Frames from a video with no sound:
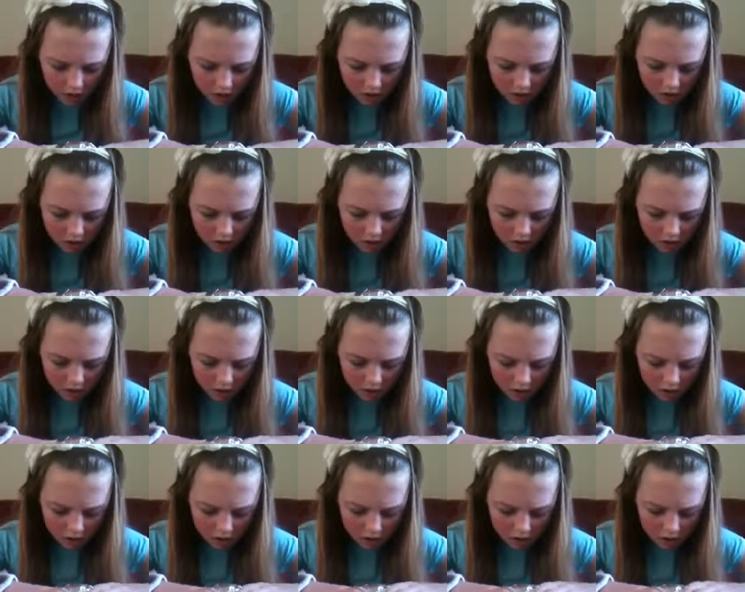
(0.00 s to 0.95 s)

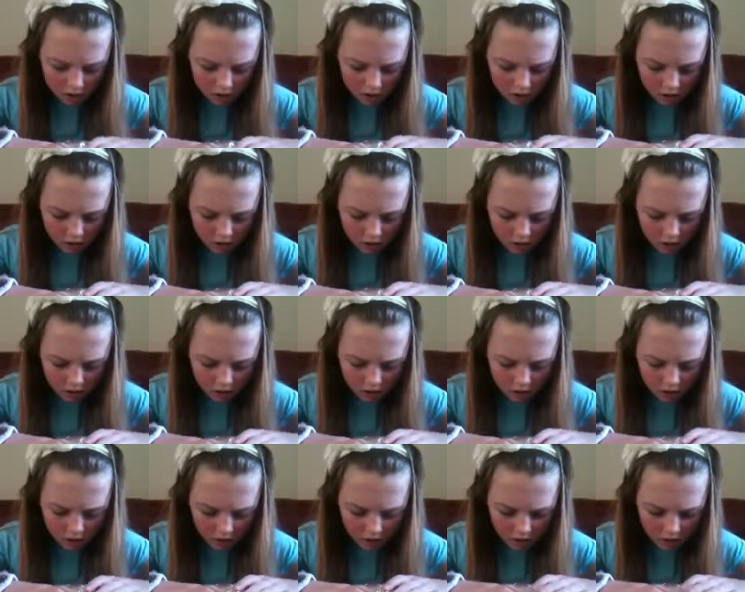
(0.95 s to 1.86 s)
(silence)